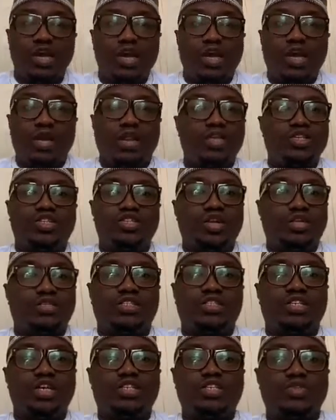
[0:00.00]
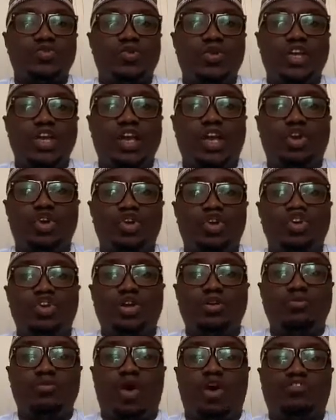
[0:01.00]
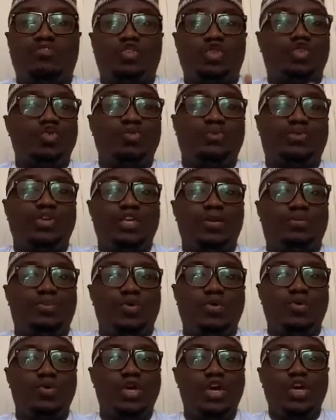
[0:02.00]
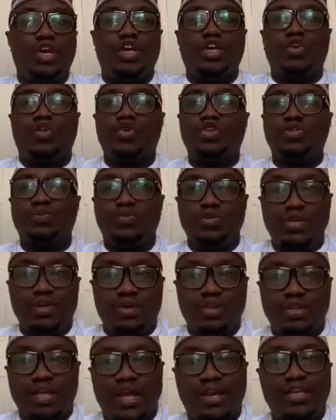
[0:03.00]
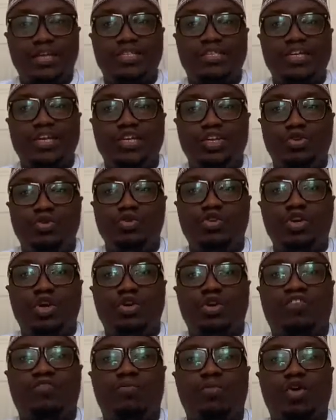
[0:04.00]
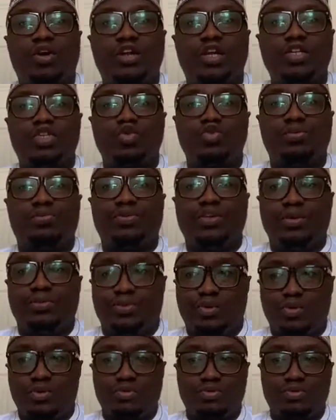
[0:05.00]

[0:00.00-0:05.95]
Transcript: It is not just only a union of two people, it goes beyond that. It's a union of more than two people.